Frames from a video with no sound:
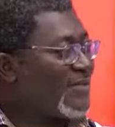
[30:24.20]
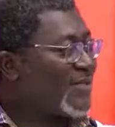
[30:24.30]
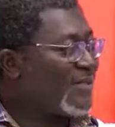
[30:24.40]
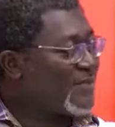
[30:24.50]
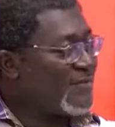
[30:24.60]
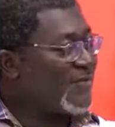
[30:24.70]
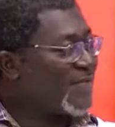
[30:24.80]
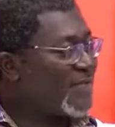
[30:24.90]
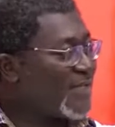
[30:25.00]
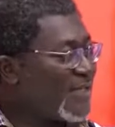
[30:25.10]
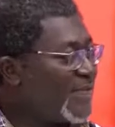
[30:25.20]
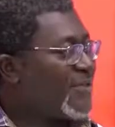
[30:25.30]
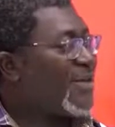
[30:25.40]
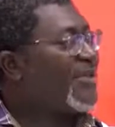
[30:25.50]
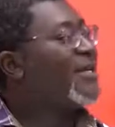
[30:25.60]
just gets confused and
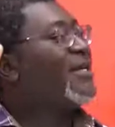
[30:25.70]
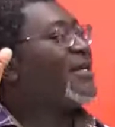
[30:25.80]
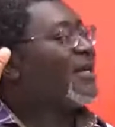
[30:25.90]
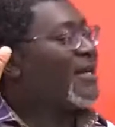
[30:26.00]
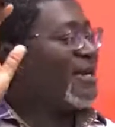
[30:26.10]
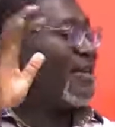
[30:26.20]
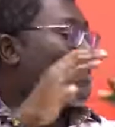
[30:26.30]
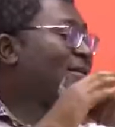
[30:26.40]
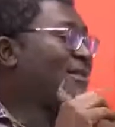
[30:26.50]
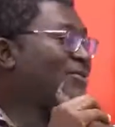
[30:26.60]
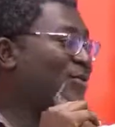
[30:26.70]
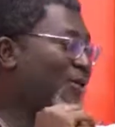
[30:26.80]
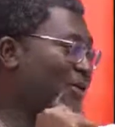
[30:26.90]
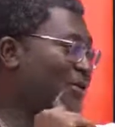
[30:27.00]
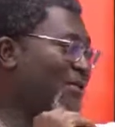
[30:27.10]
gives up. And that is what
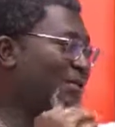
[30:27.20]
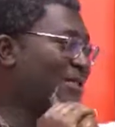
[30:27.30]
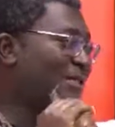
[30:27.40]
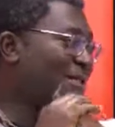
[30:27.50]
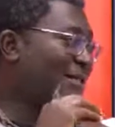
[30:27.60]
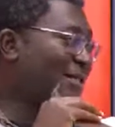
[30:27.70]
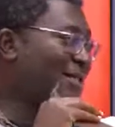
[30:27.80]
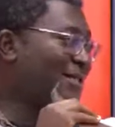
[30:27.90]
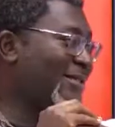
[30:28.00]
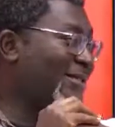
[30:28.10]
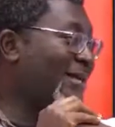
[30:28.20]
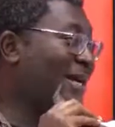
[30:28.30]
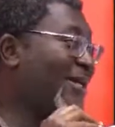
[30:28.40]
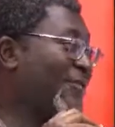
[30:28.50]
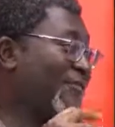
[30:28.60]
we call
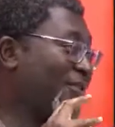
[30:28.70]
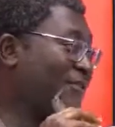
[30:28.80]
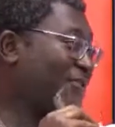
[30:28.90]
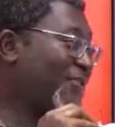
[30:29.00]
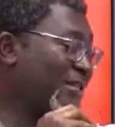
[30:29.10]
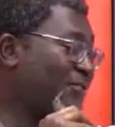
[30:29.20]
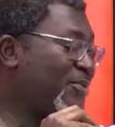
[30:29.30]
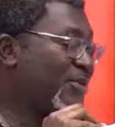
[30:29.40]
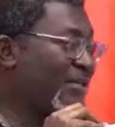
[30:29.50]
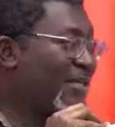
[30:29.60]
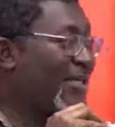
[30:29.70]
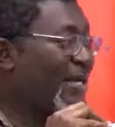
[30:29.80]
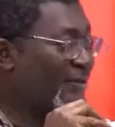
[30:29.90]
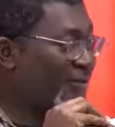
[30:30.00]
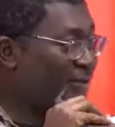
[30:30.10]
denial of service, or distributed
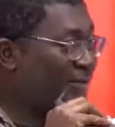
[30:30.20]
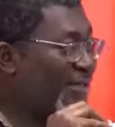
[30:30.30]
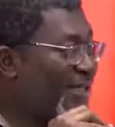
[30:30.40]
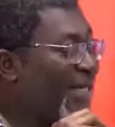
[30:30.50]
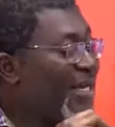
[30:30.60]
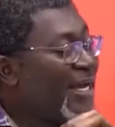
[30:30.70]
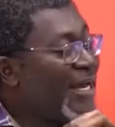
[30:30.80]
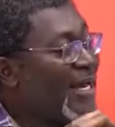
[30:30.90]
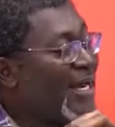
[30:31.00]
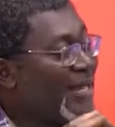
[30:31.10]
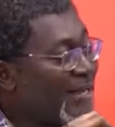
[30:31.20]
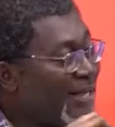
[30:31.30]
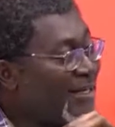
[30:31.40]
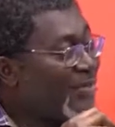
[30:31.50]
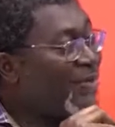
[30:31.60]
denial of service. And
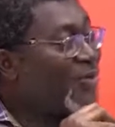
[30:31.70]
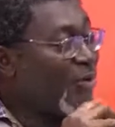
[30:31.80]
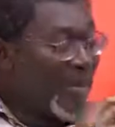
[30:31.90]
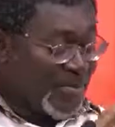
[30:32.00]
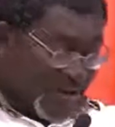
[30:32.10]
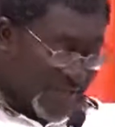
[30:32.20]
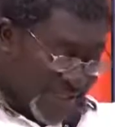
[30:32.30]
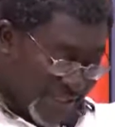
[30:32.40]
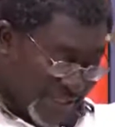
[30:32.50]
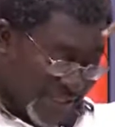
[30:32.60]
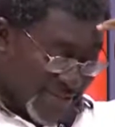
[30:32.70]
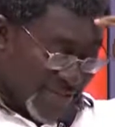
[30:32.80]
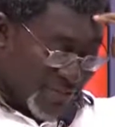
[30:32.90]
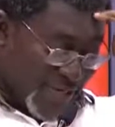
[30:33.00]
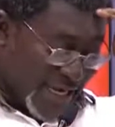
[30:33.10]
that is also quite prevalent.
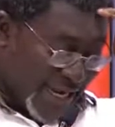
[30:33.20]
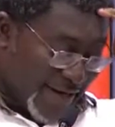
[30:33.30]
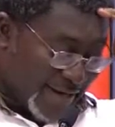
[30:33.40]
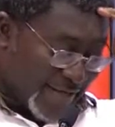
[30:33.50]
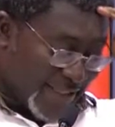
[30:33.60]
We have